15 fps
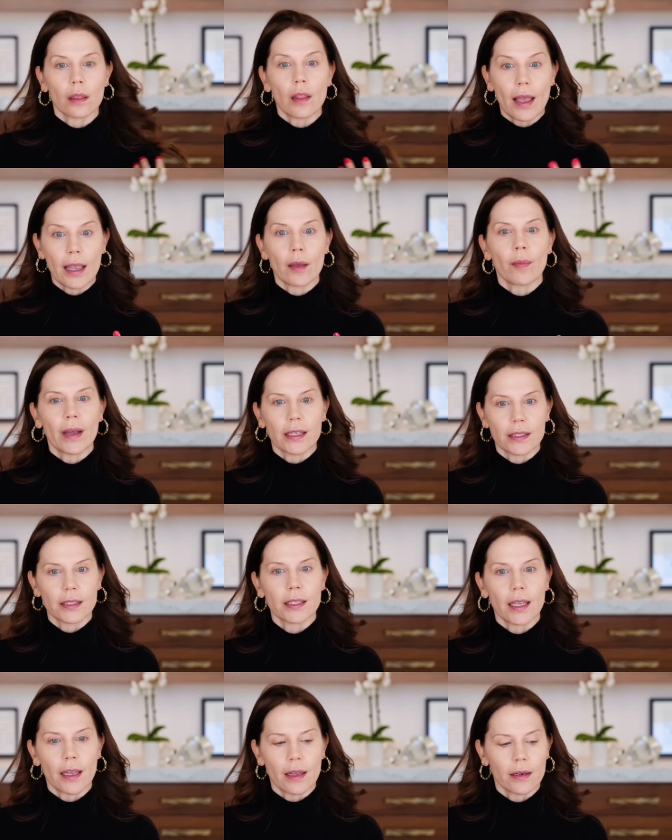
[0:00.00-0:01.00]
like my
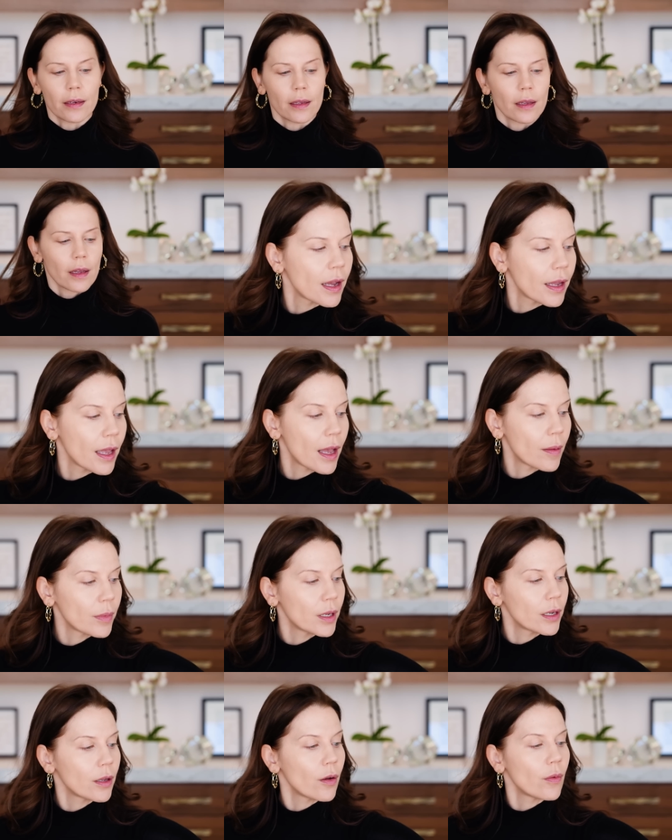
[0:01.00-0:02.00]
skin? I am
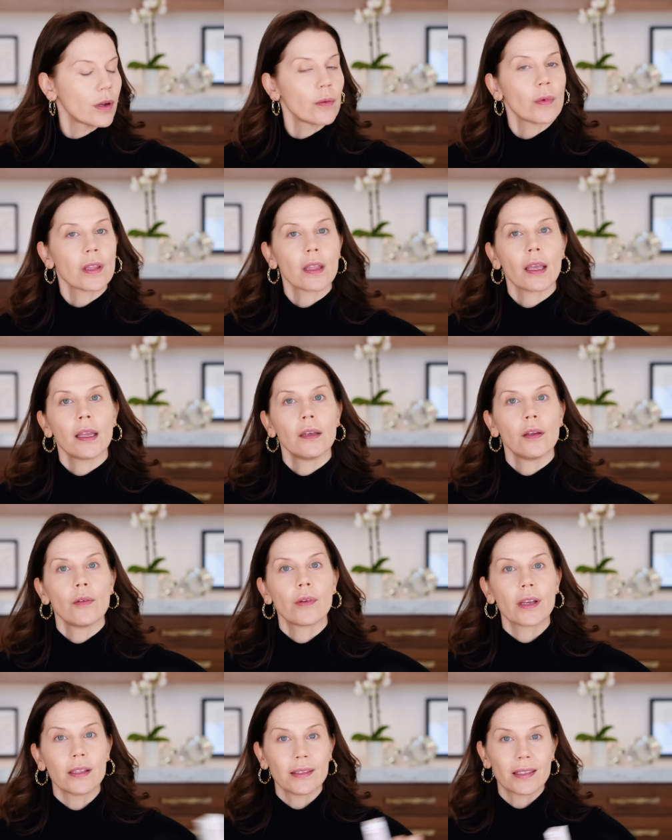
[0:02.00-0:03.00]
gonna go in with a
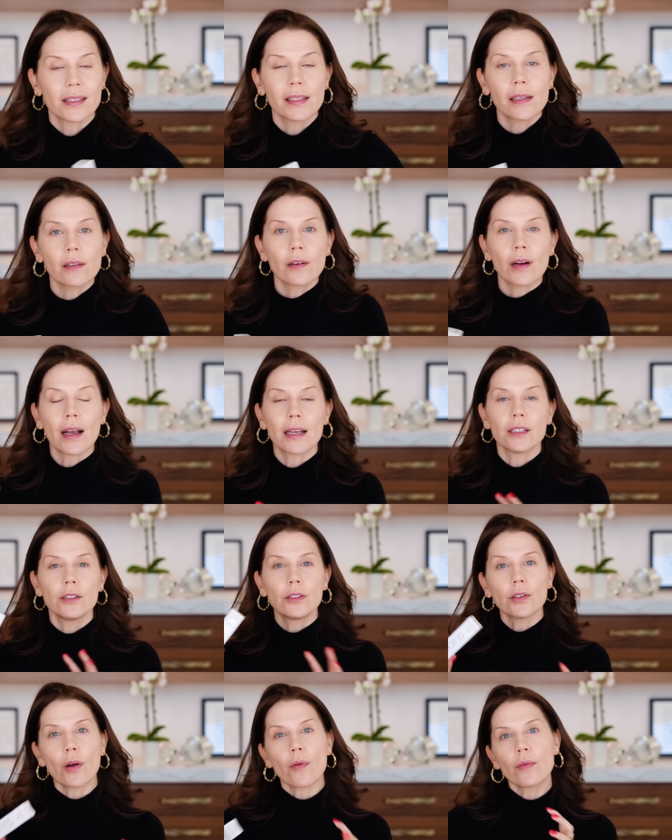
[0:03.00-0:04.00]
new concealer. I
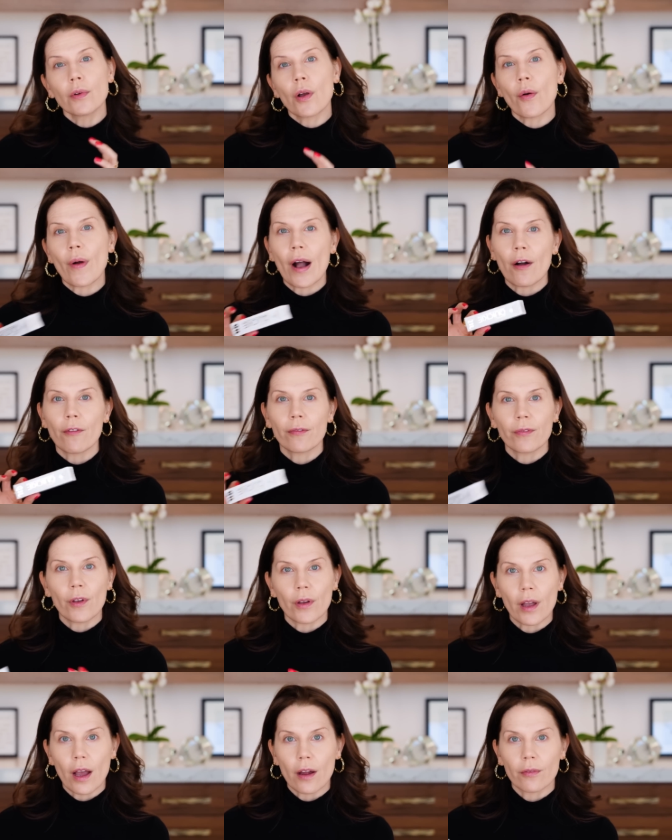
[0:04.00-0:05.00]
don't know how
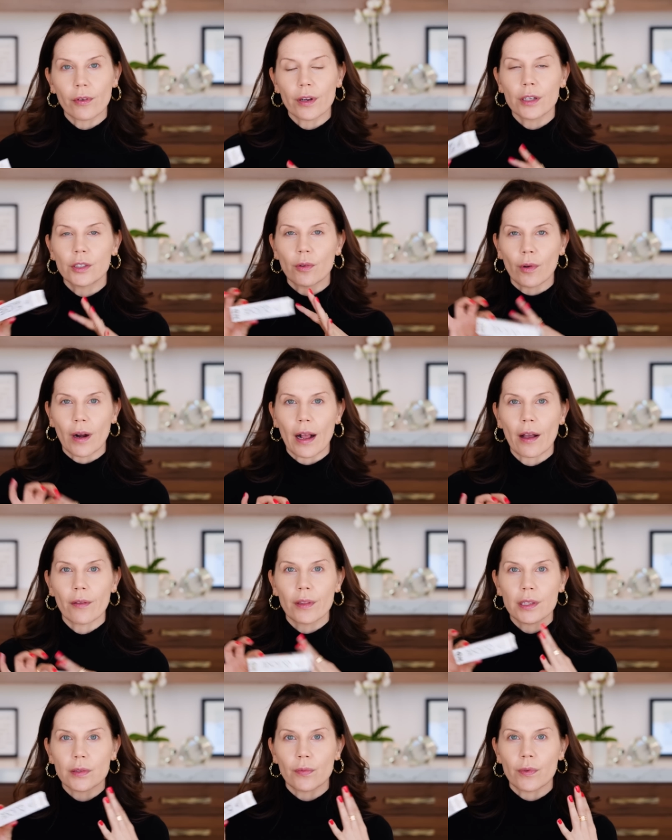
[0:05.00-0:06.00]
full coverage or how
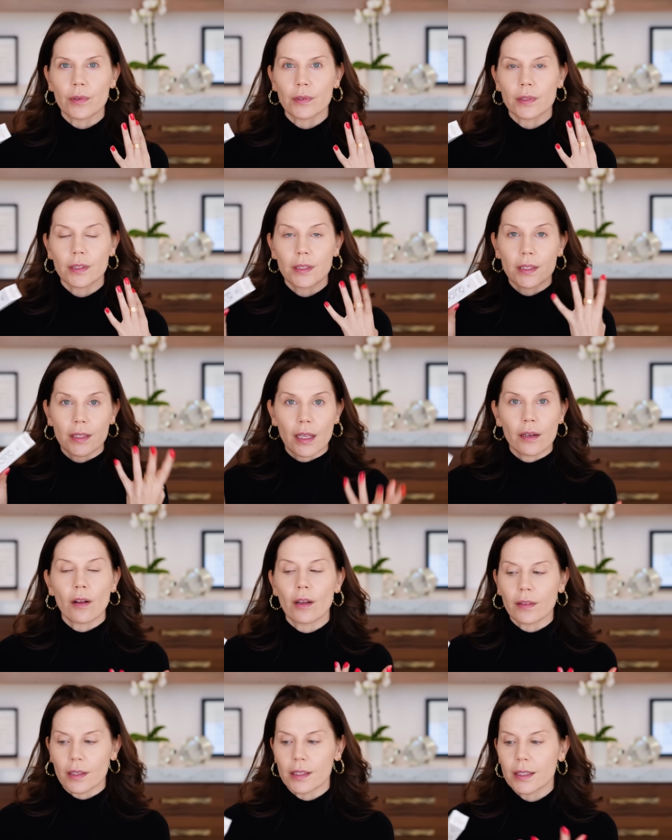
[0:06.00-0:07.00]
this will sit
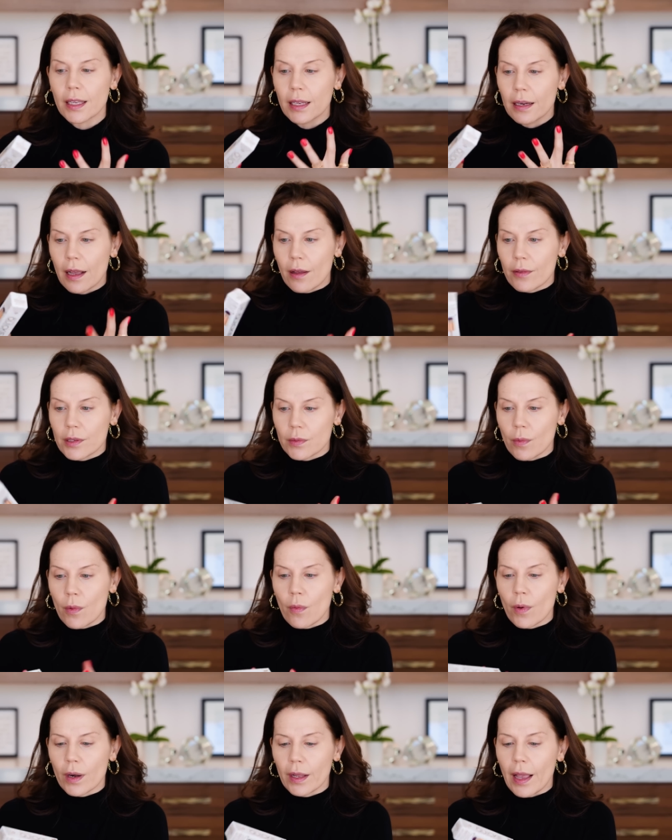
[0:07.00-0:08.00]
on the skin, how this
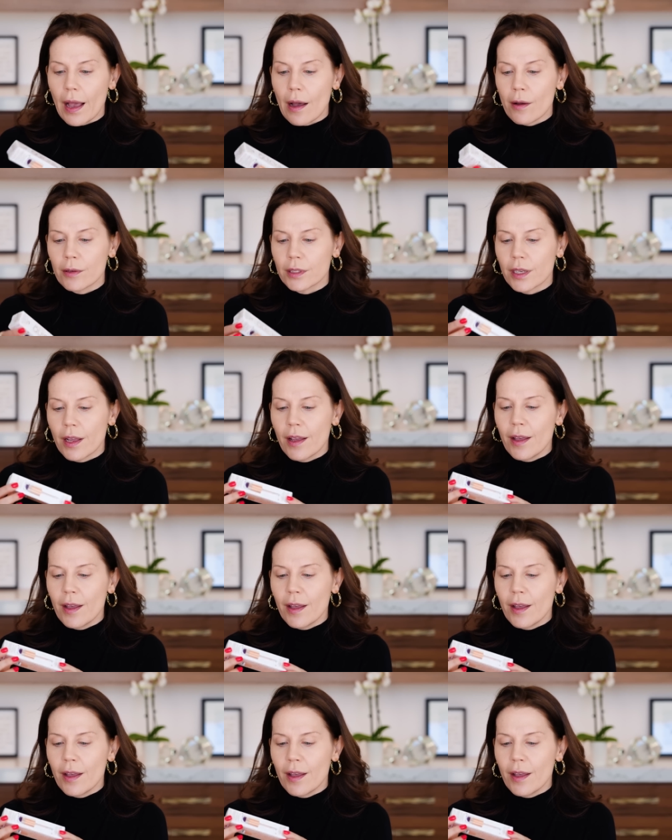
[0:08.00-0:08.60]
will work out,